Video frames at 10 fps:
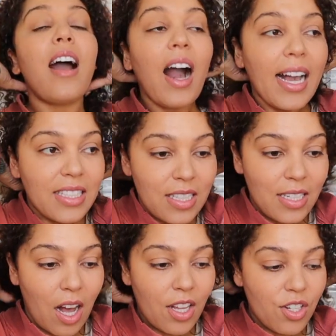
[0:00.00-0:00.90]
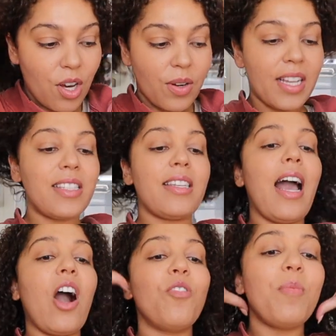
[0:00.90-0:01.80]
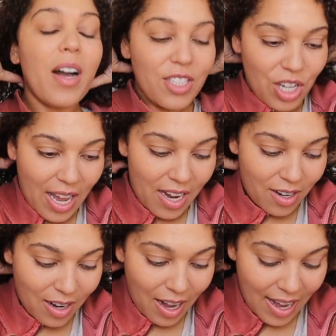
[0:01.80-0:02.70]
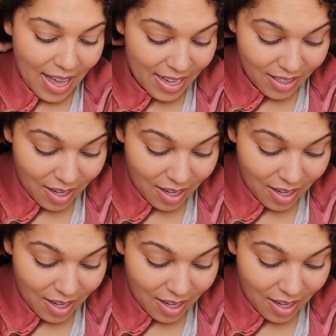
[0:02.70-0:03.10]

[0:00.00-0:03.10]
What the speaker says: I did not notice how much hair I had